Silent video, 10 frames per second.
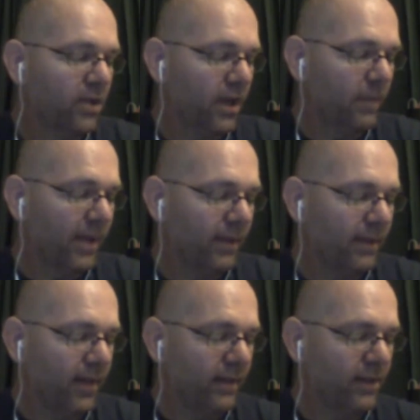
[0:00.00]
about
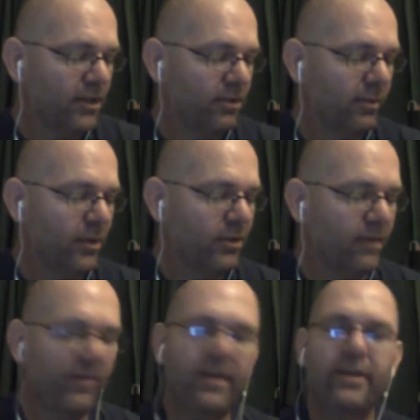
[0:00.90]
the distribution
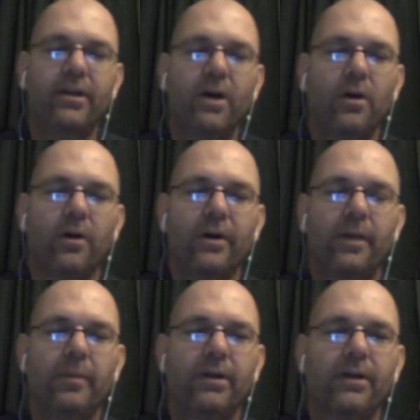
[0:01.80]
of the Indiegogo here,
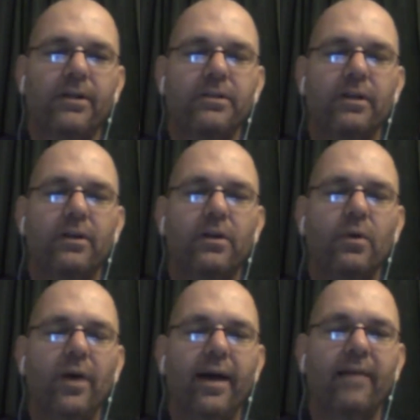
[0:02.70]
because you
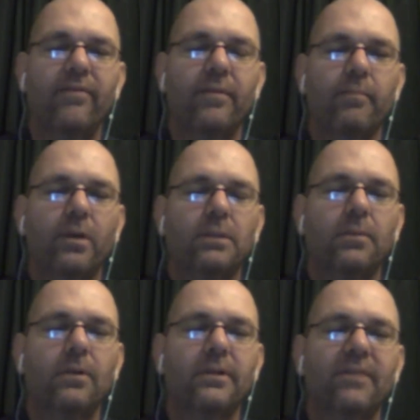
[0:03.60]
have
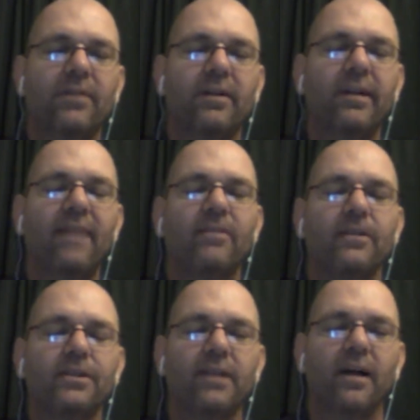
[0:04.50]
multiple different
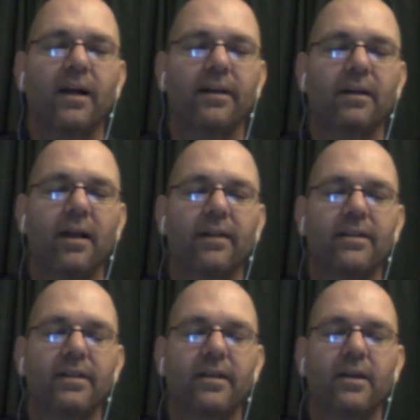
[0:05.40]
levels on this
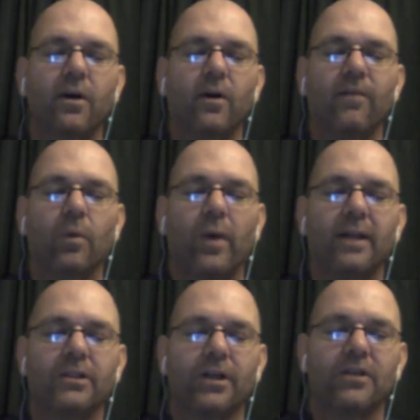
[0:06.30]
Indiegogo for Wild
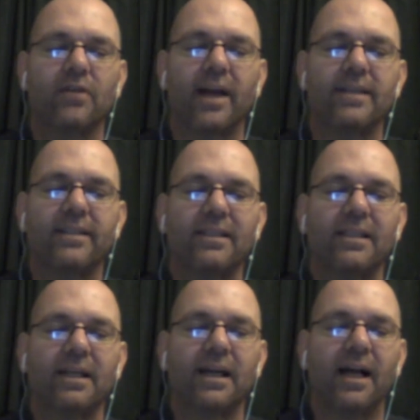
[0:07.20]
Stars Rising.
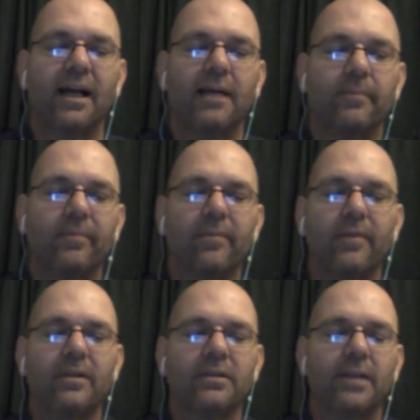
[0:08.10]
So
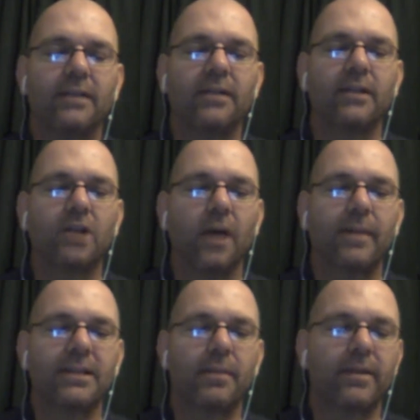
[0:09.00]
let's talk
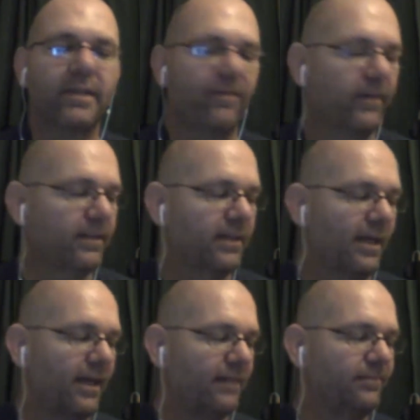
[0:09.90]
about some of the different.
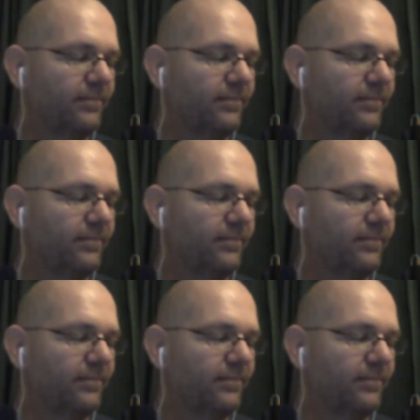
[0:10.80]
All